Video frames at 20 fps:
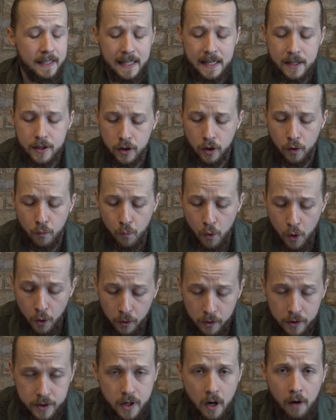These are the
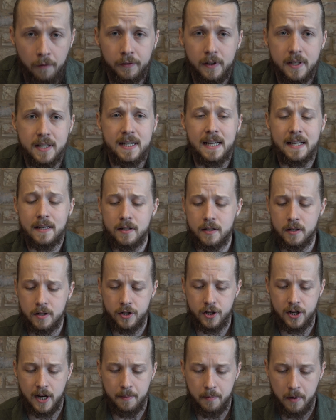rules of the
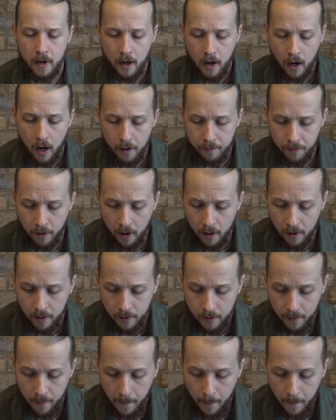citizenship of our